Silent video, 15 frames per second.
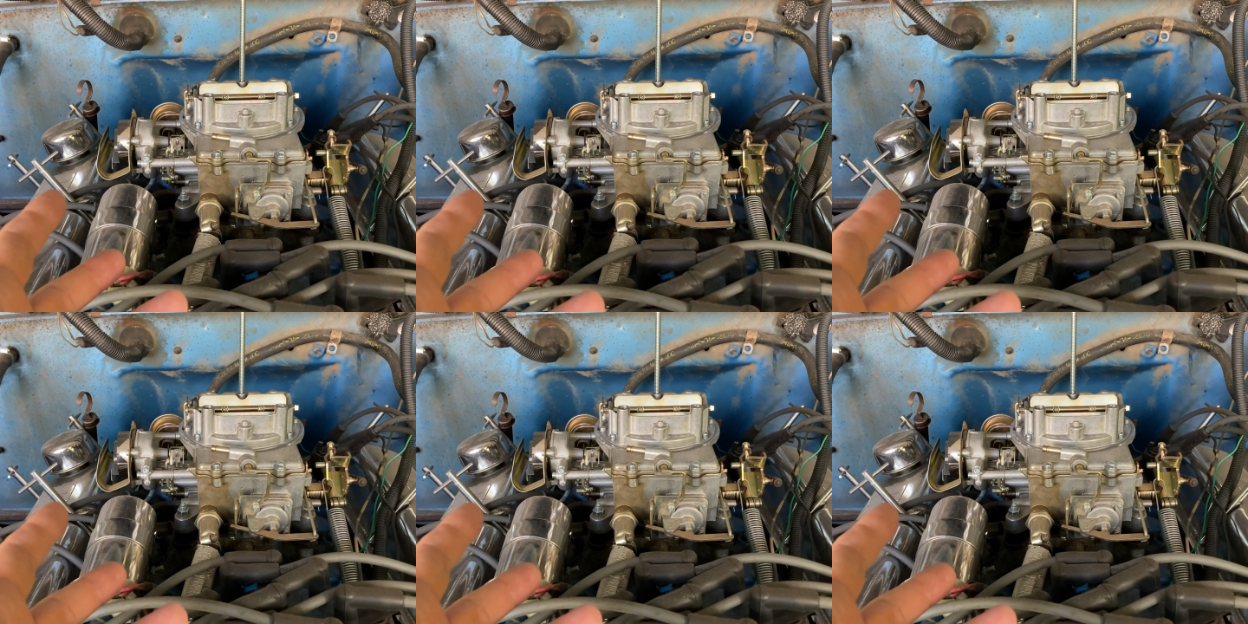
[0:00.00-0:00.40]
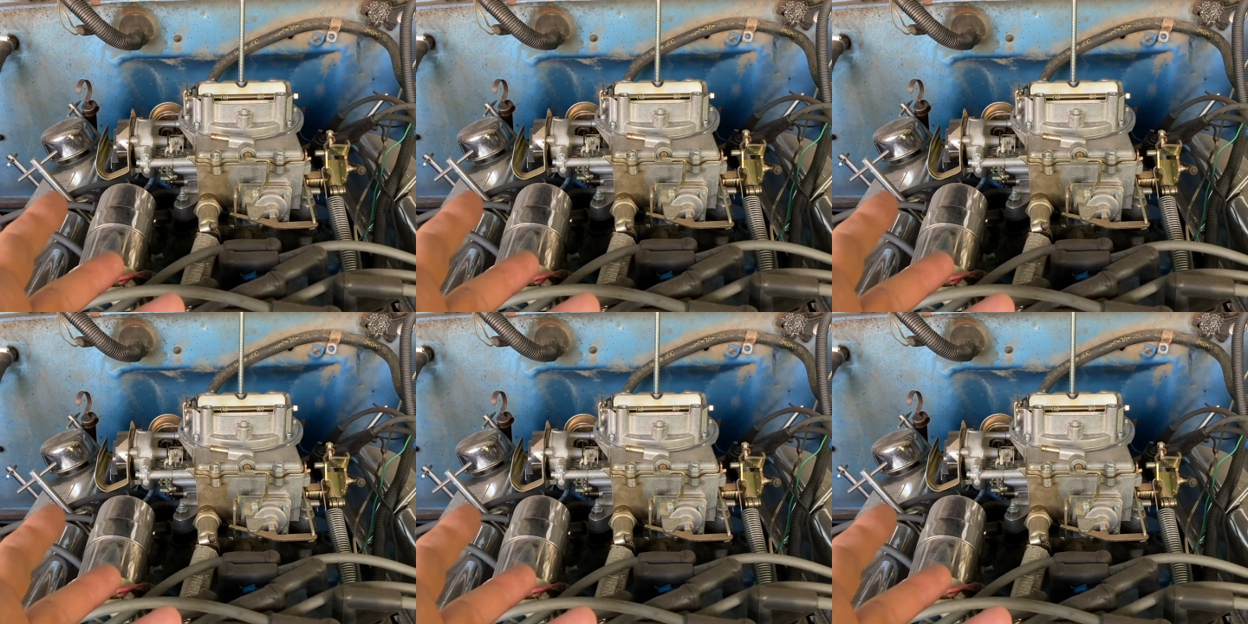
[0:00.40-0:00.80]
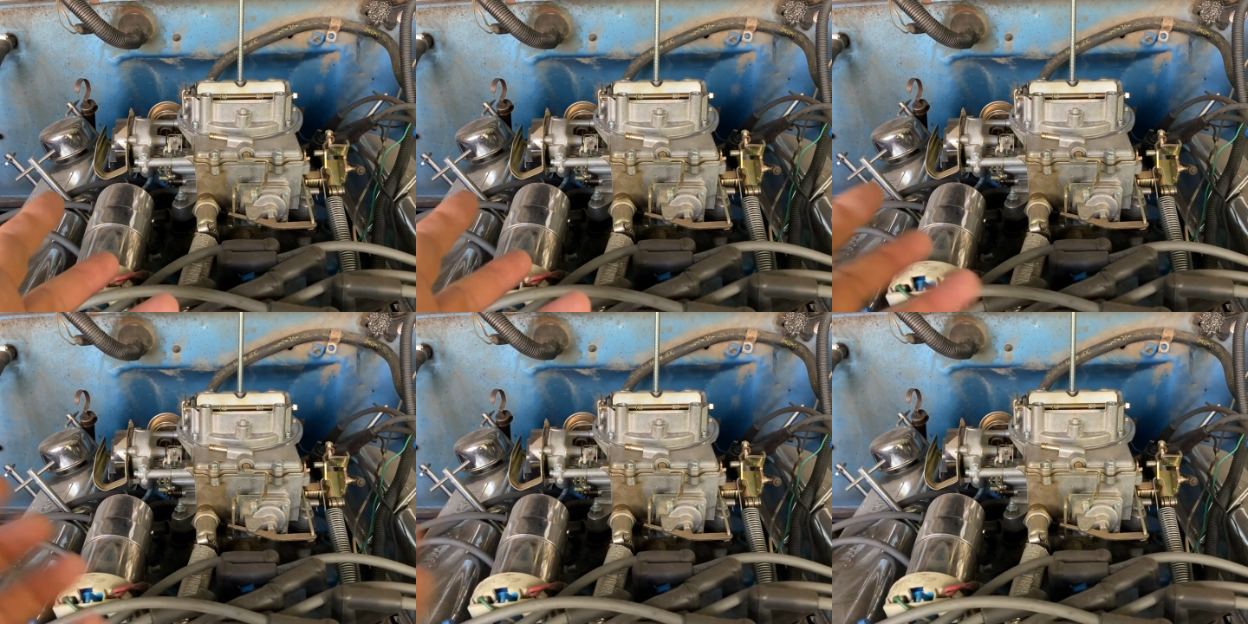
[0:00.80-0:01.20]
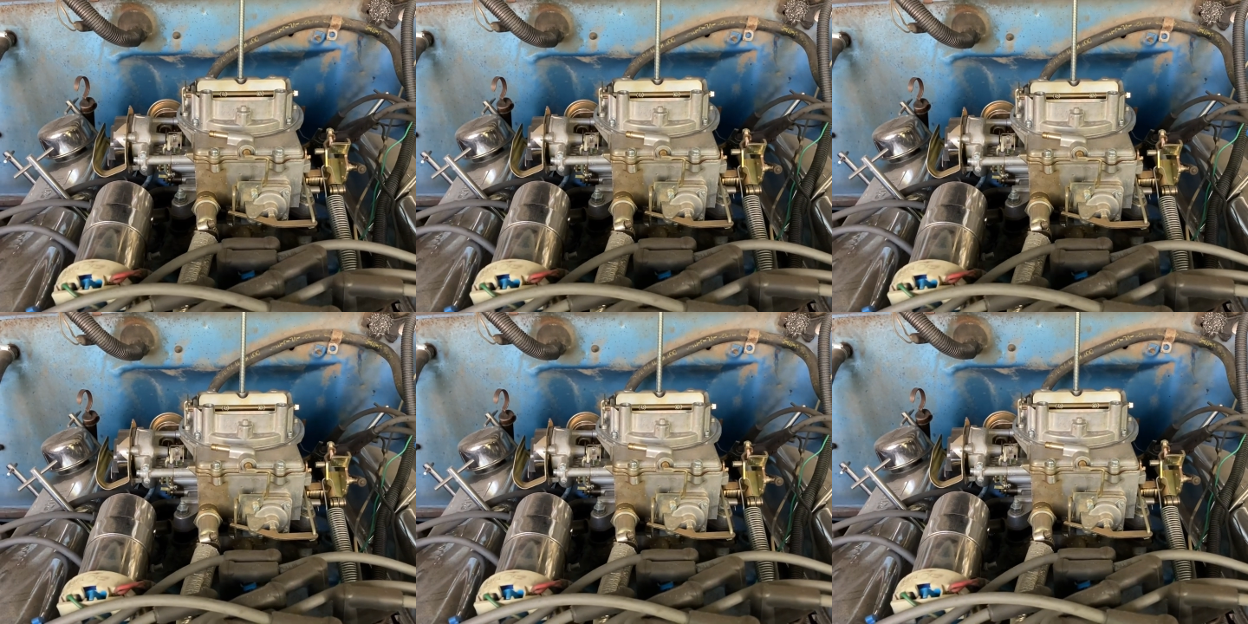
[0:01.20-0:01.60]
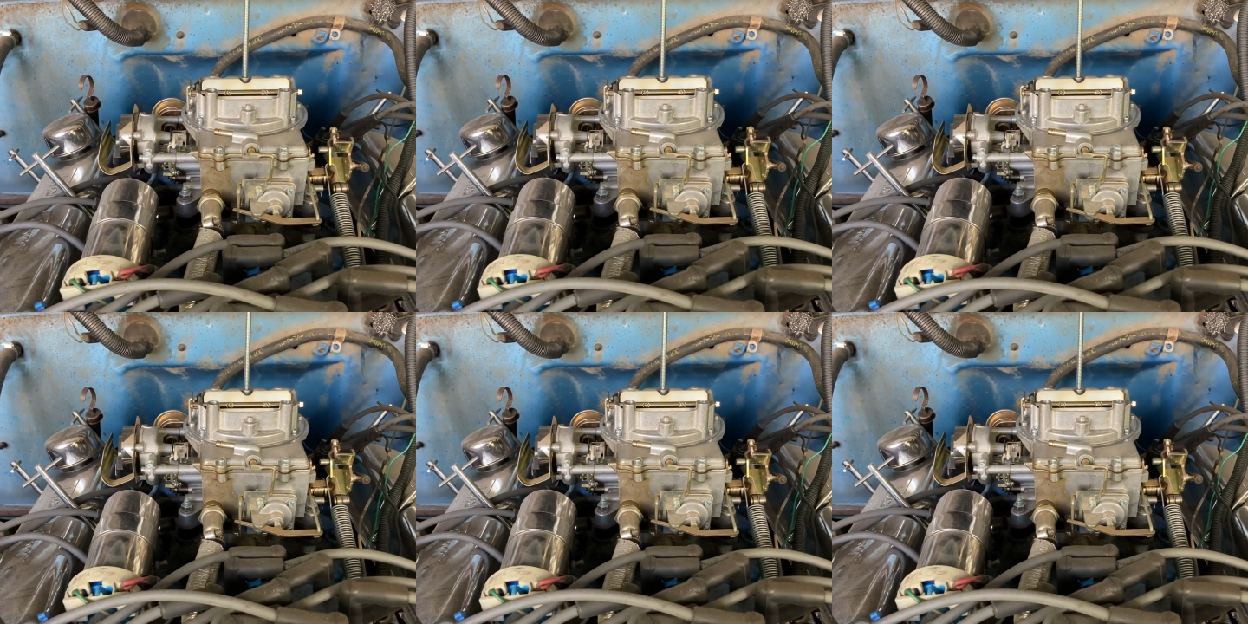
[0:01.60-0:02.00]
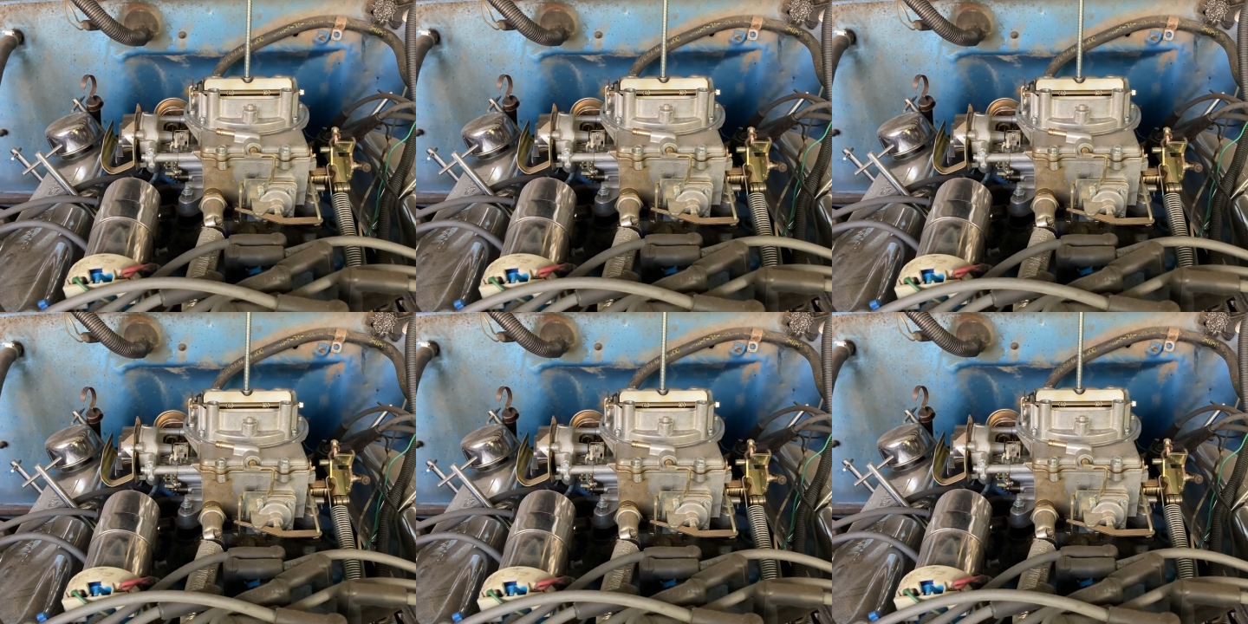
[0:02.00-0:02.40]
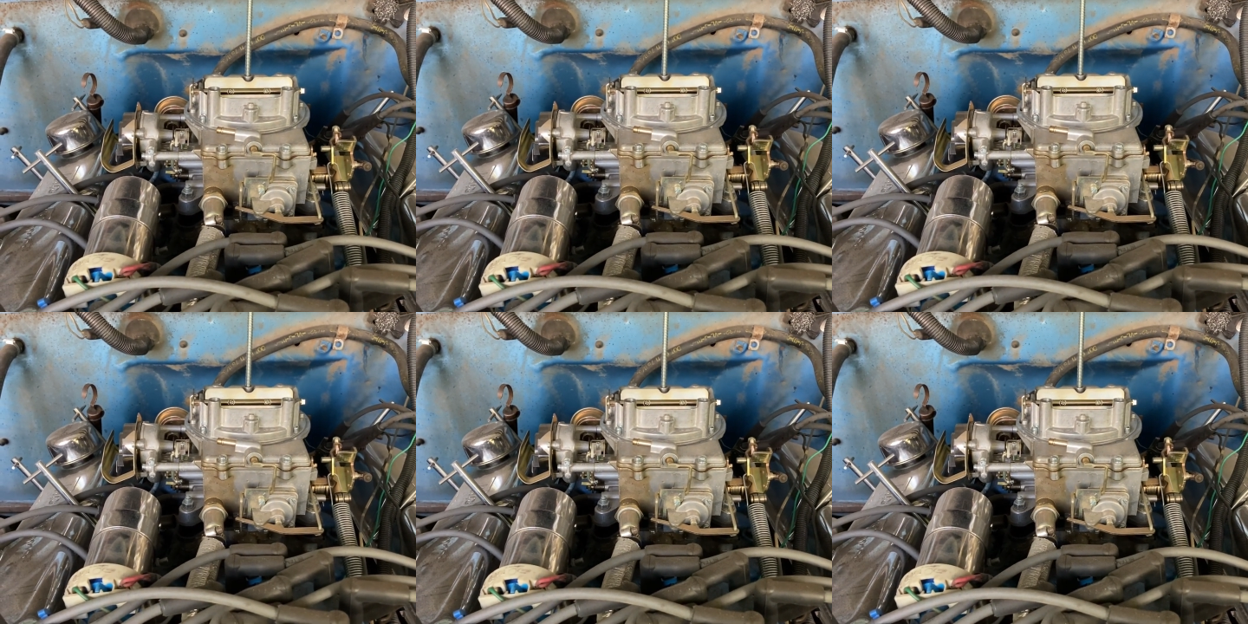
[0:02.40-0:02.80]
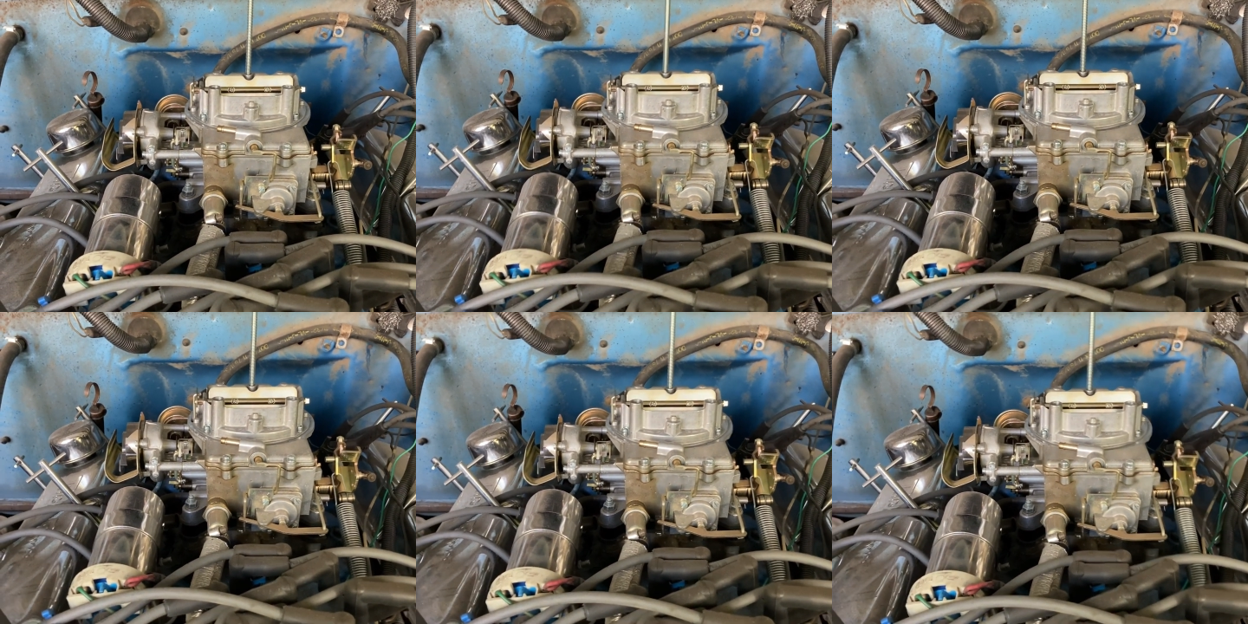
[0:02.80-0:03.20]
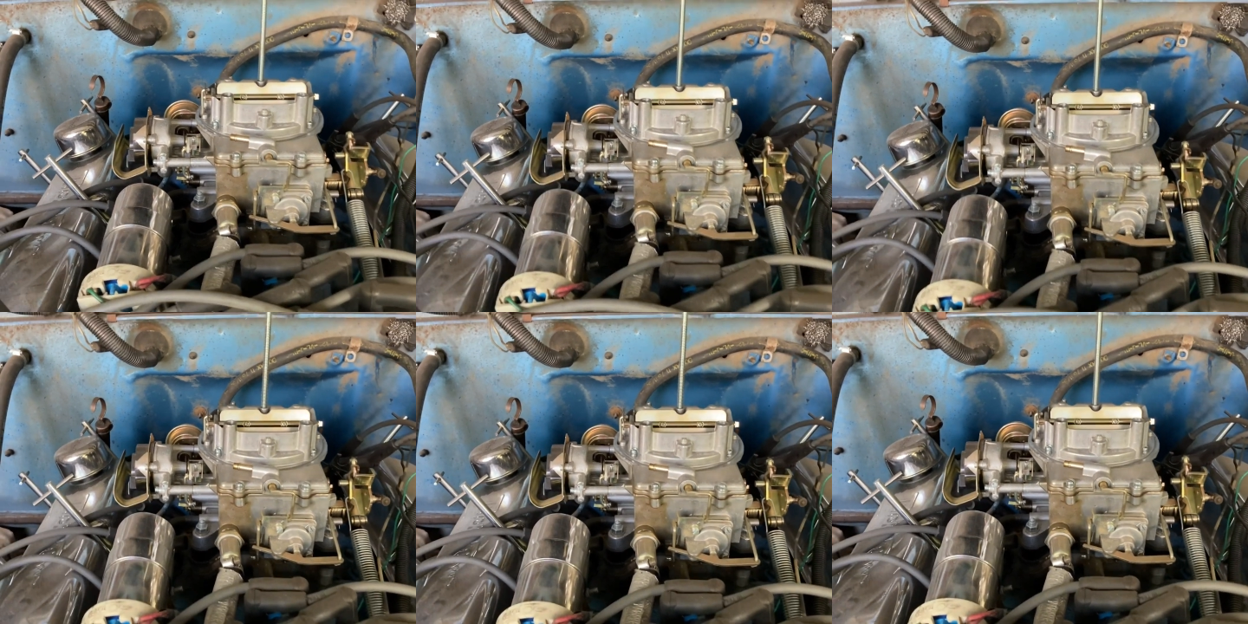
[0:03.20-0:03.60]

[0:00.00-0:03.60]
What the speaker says: No face is visible, so there are no lips to read.